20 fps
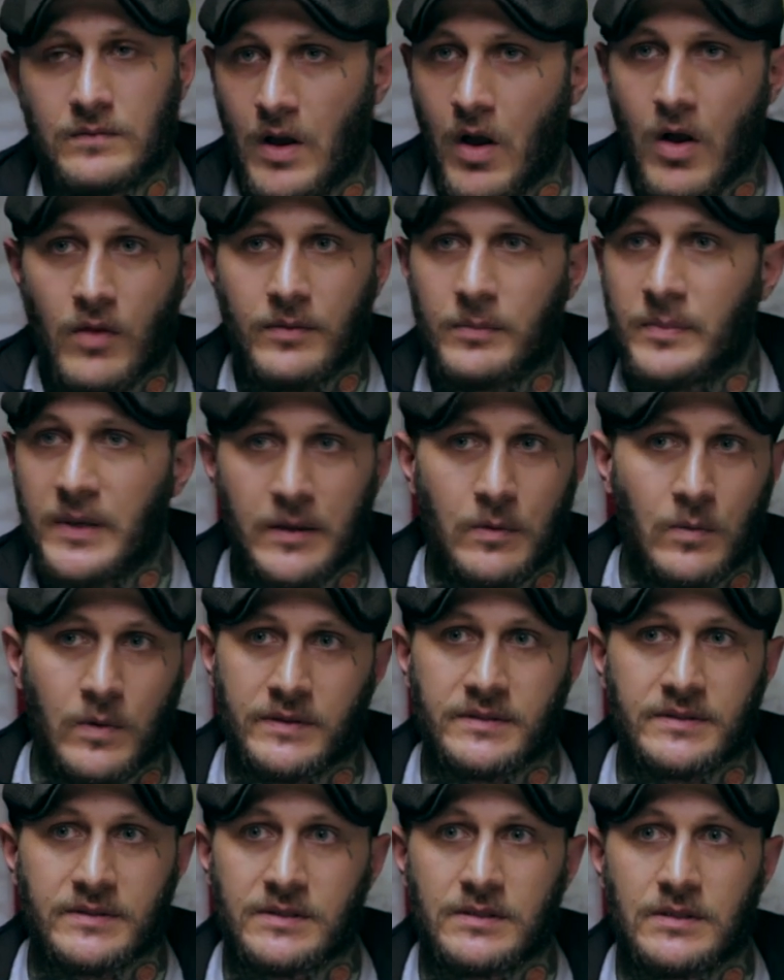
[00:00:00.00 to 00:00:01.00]
all the big
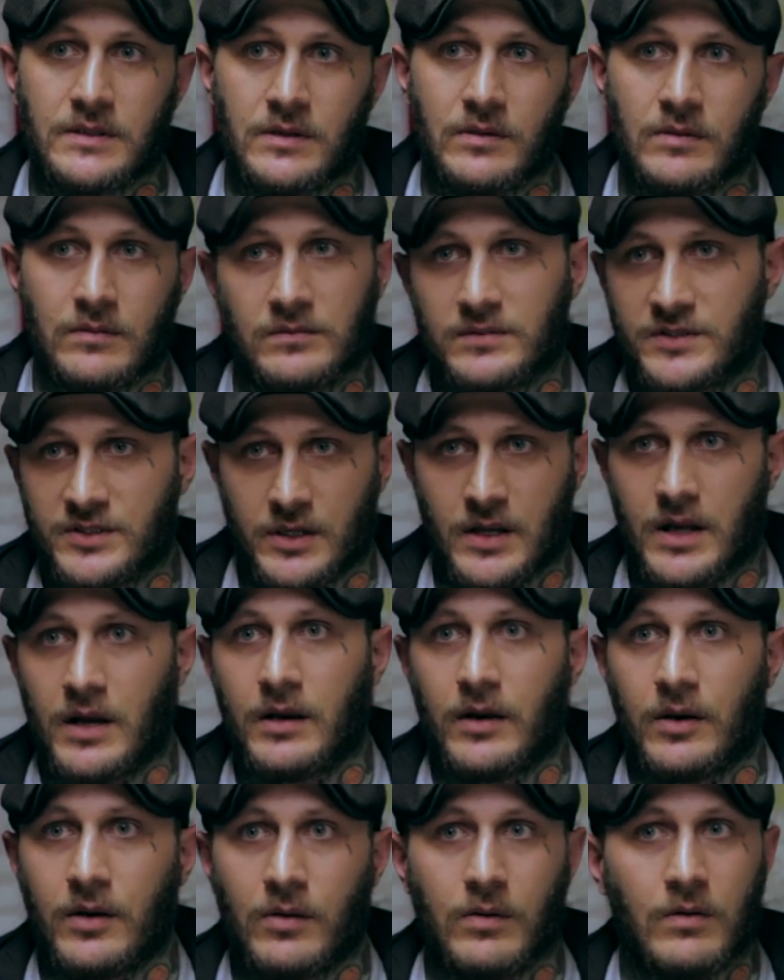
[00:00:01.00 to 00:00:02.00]
ones, you know,
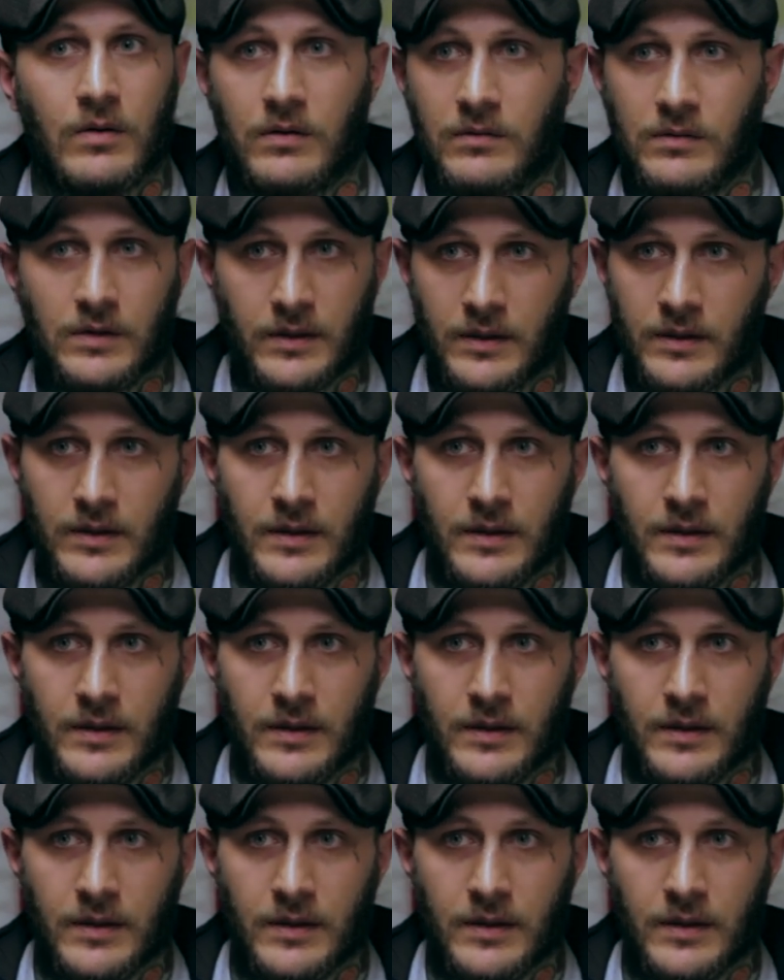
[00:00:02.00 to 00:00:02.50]
Chicago,